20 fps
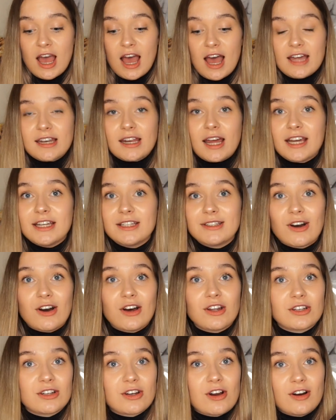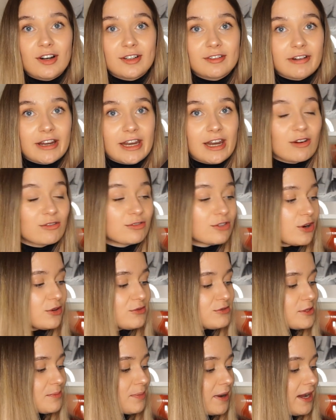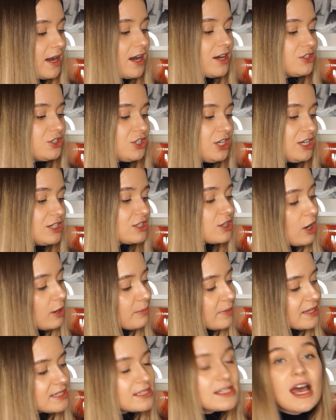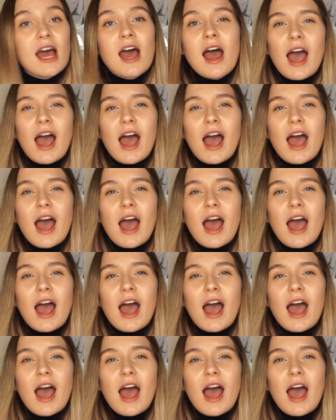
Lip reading: And I got Concrete Rose by Angie Thomas.